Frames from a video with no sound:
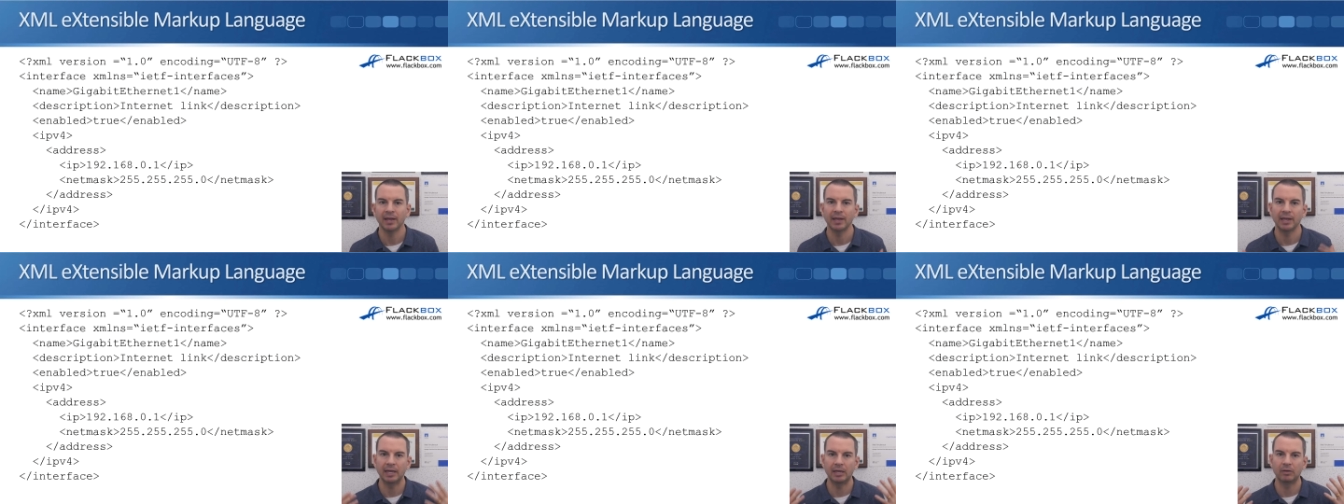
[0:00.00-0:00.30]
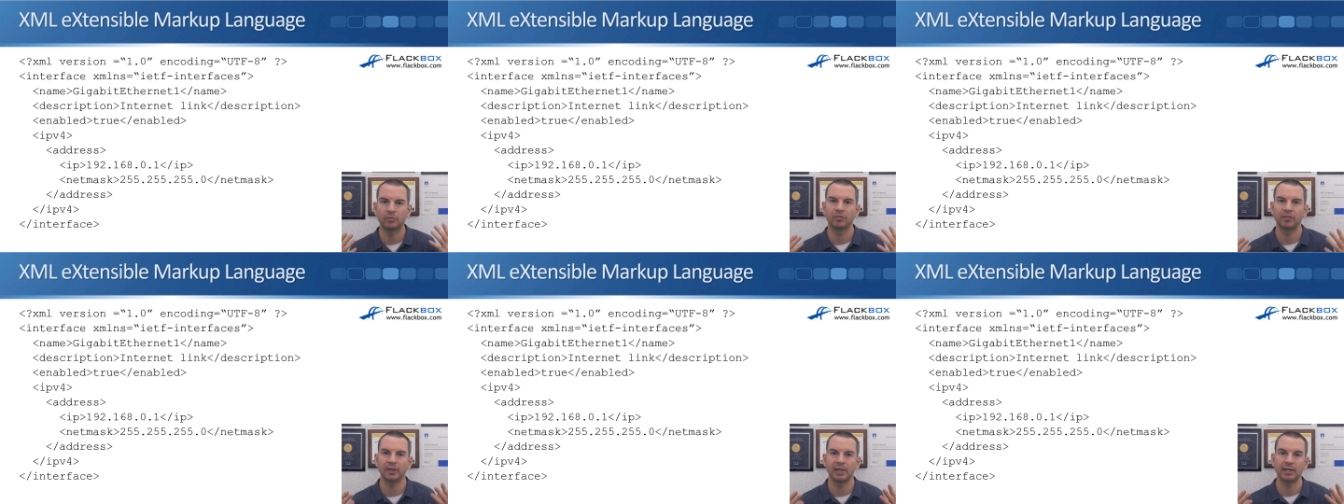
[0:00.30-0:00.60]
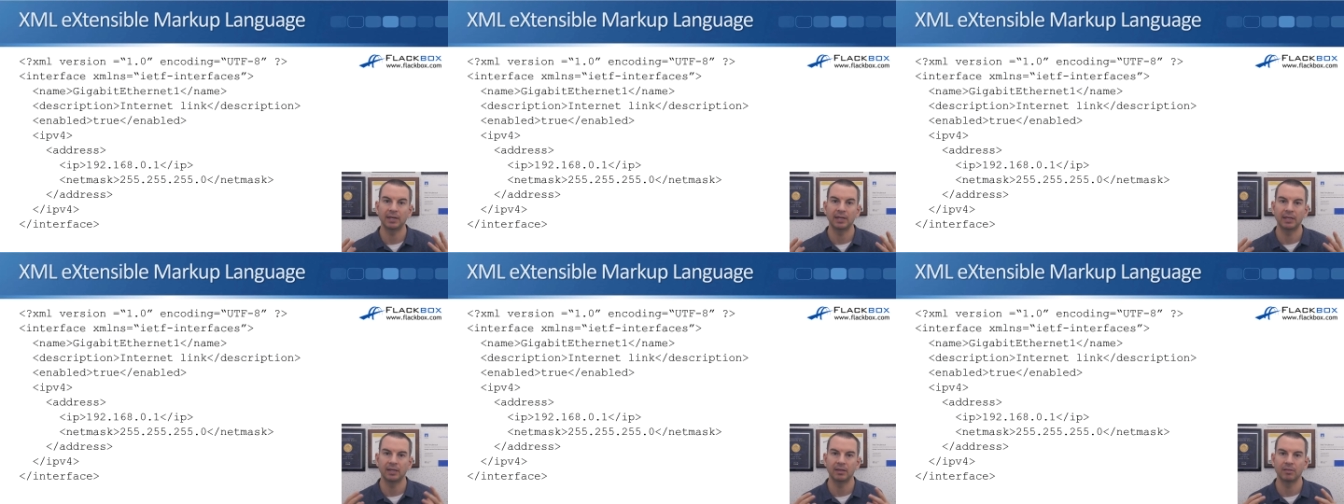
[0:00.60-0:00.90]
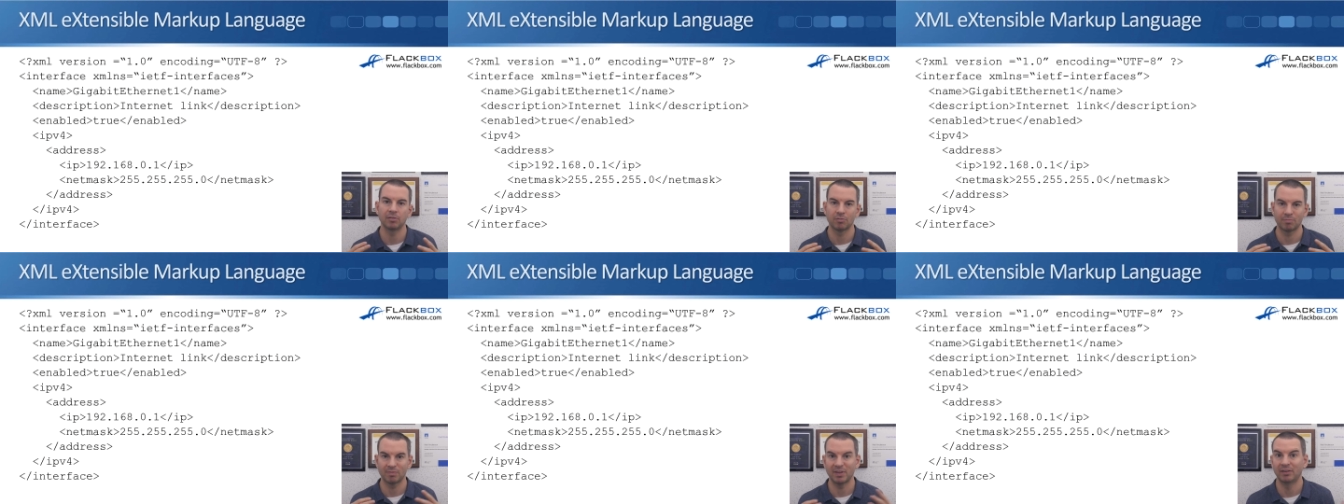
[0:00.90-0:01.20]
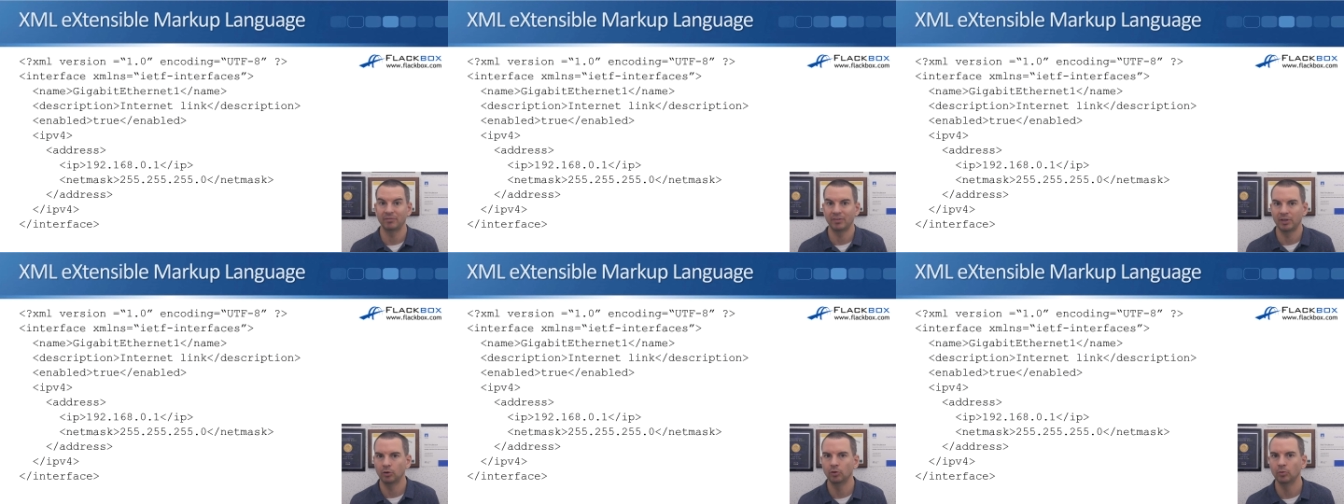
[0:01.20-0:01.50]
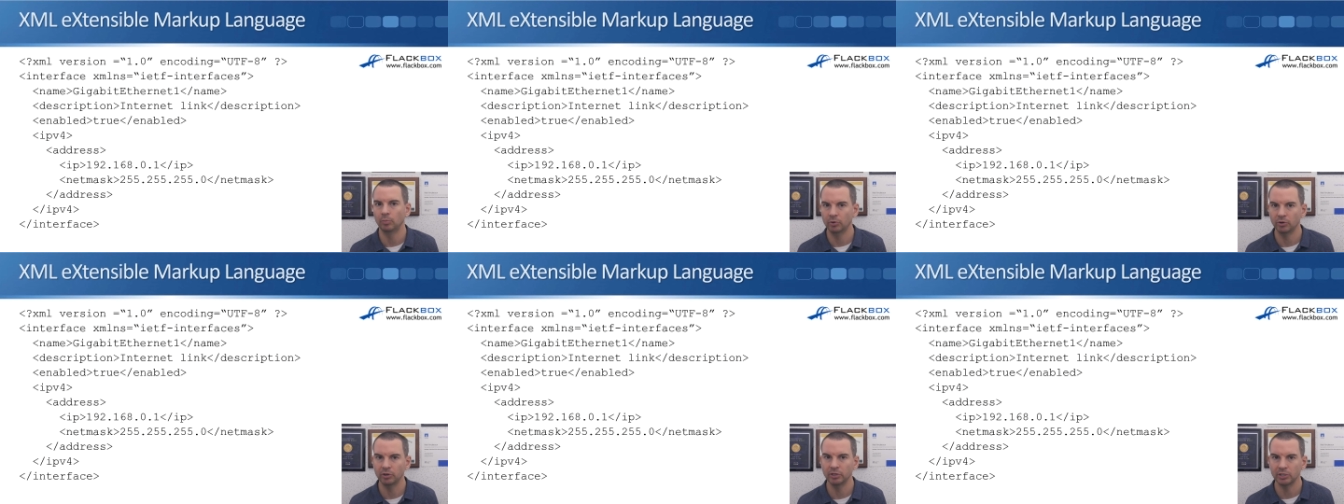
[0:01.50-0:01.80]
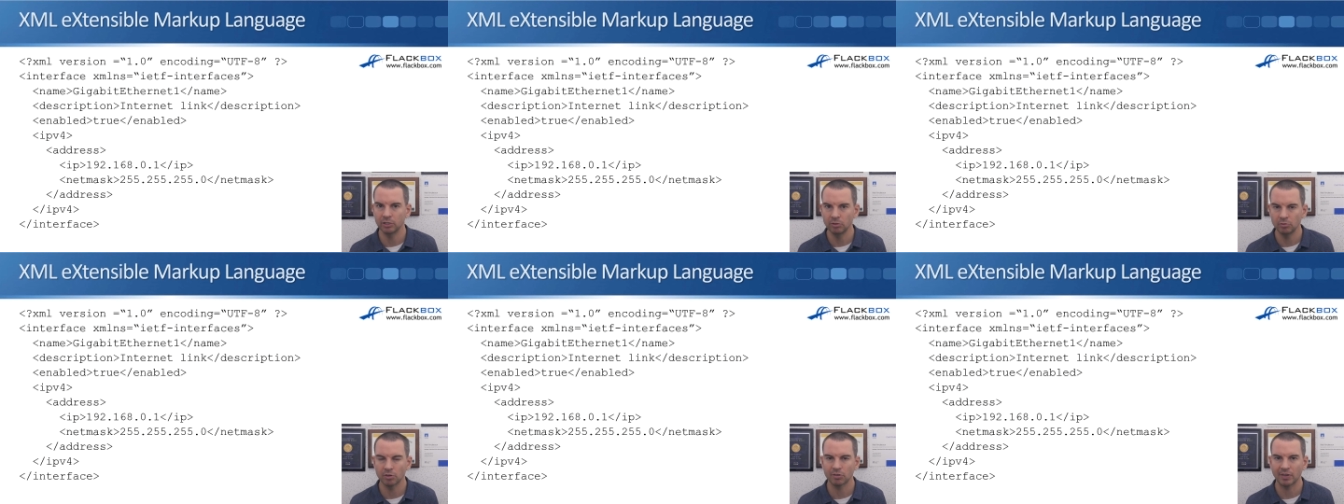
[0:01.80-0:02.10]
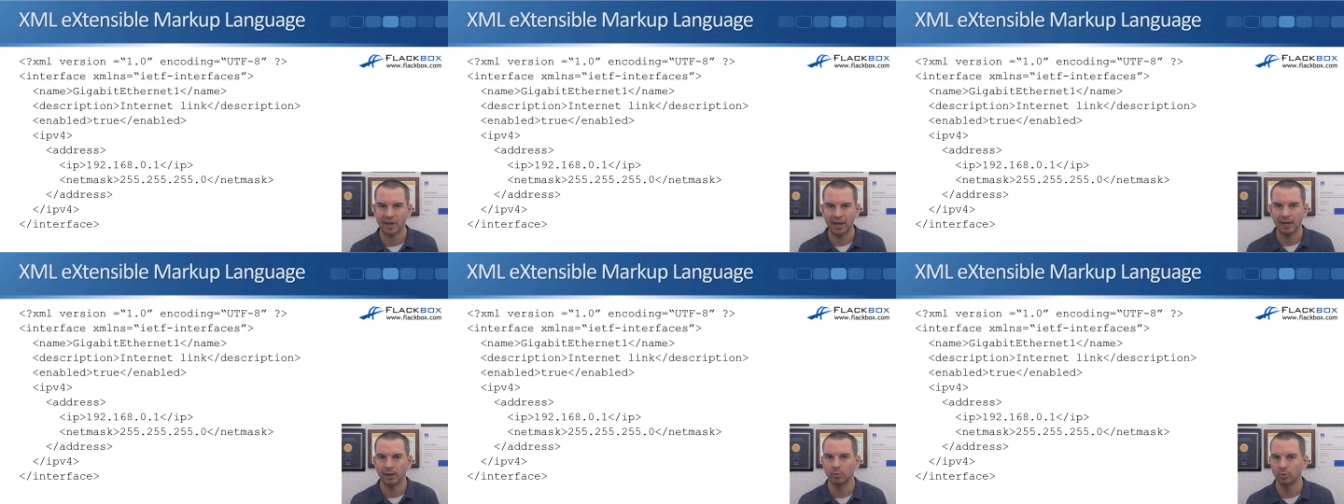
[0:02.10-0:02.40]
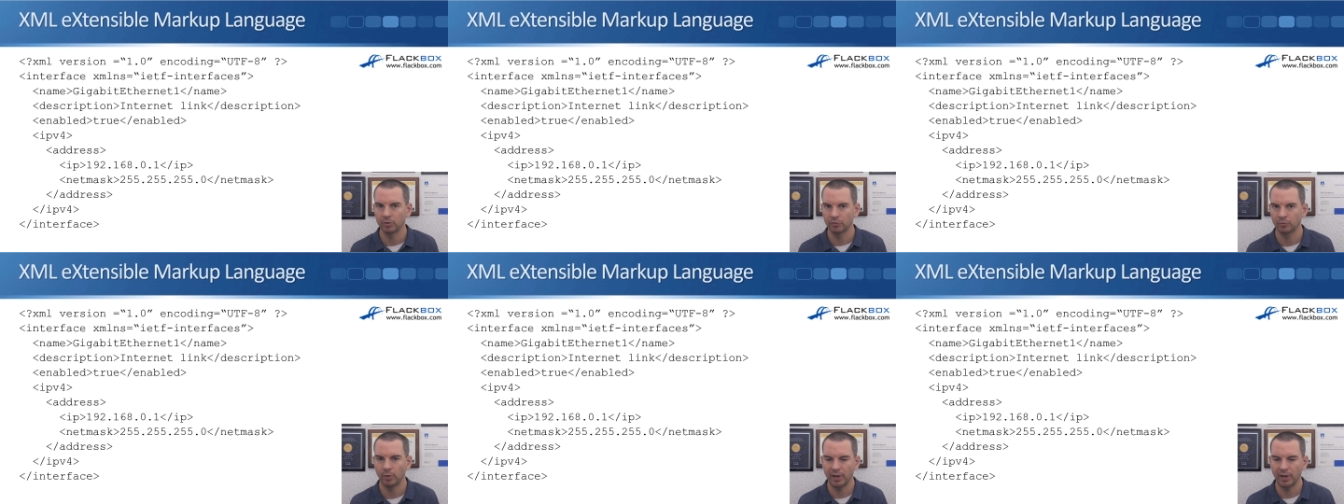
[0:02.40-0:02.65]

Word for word: if it is available to use that with